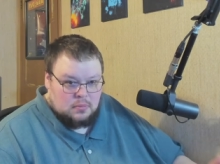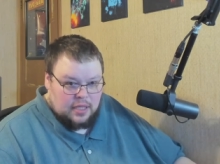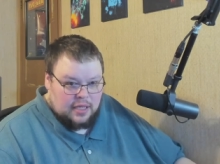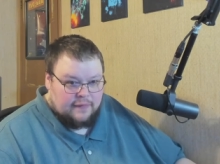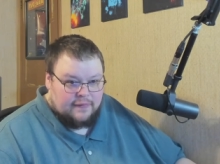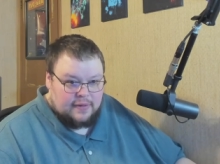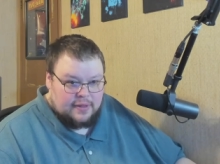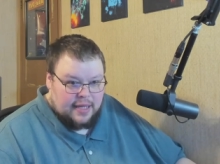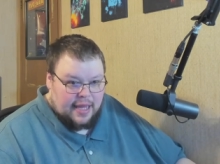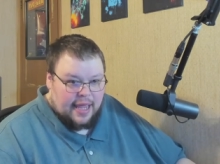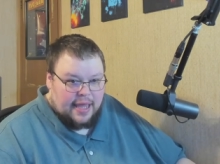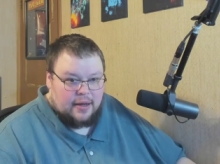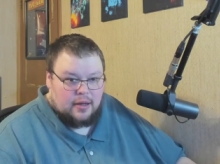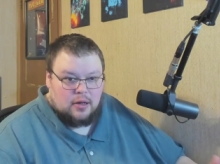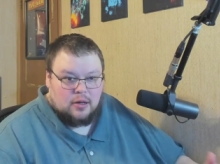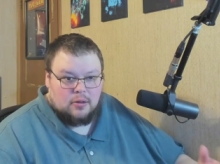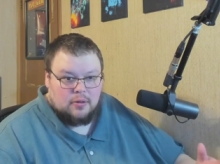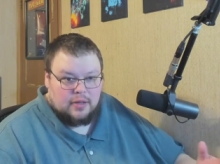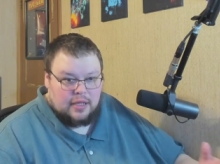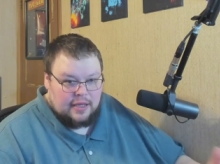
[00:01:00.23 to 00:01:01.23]
even
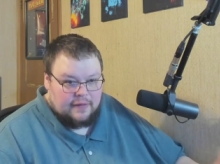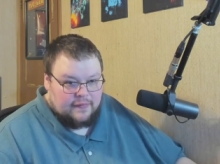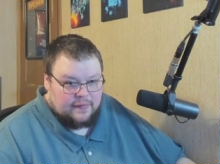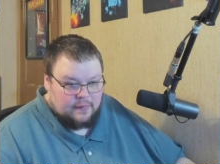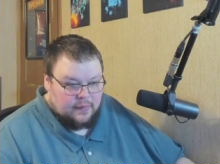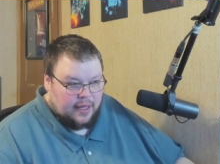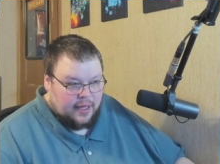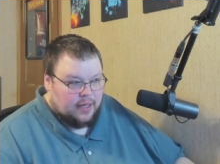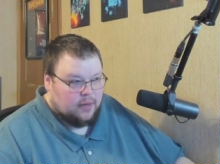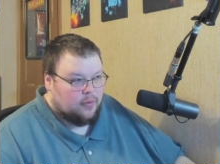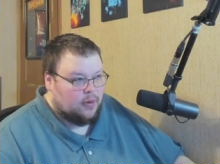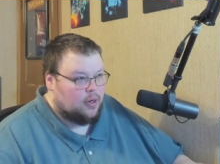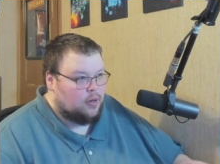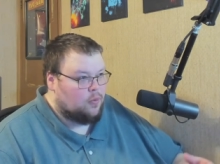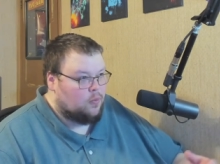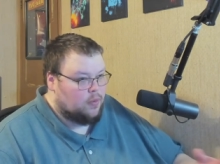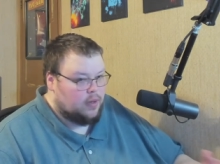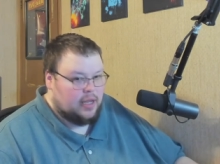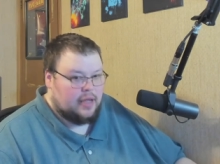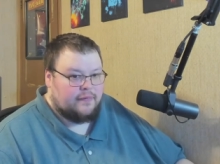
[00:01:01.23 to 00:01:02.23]
nano, even
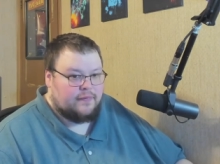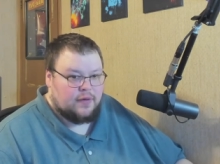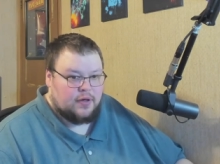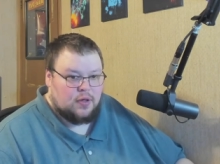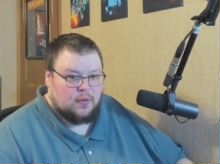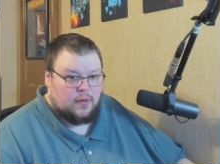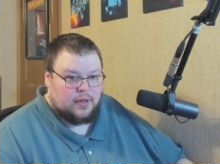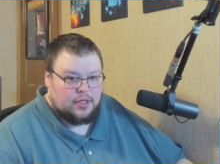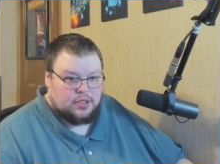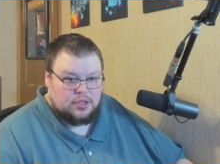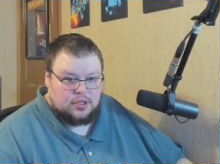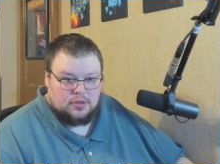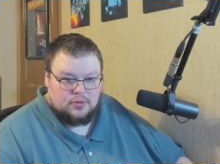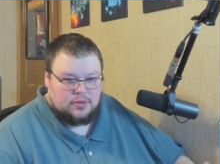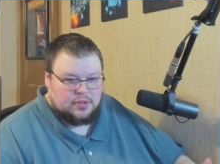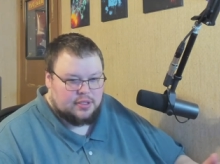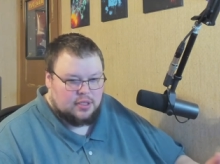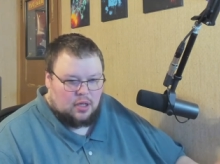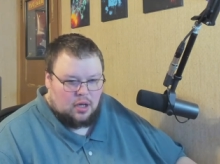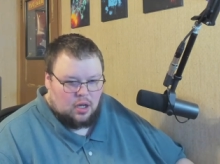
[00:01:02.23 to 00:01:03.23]
micro, whatever you want to
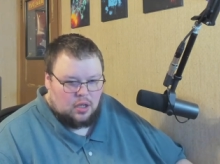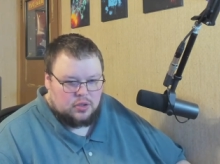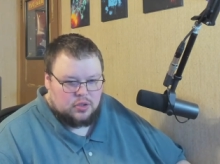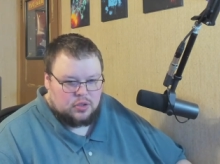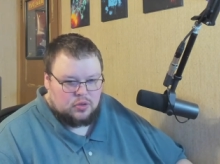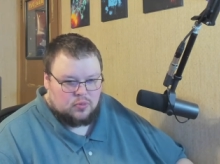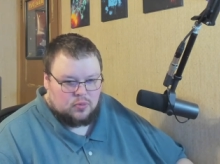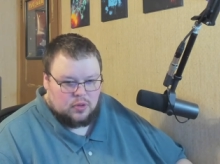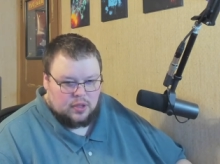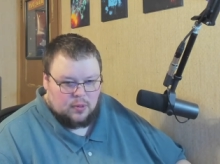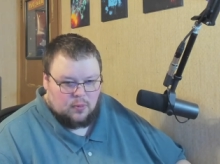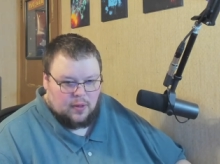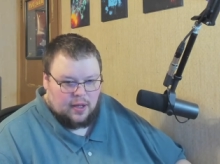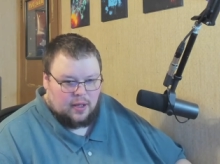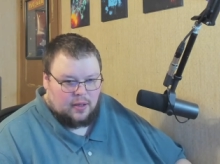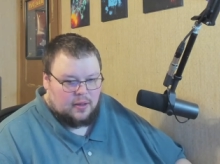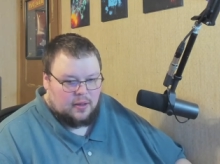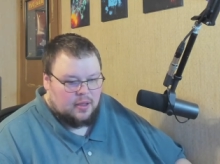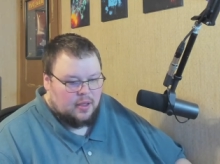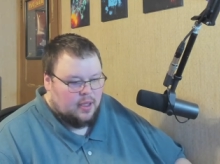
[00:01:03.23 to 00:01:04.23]
choose, they'll all do really
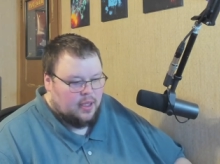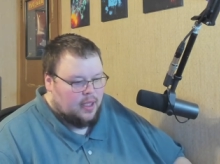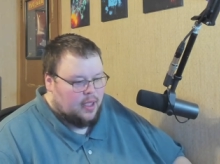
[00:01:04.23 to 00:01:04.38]
well.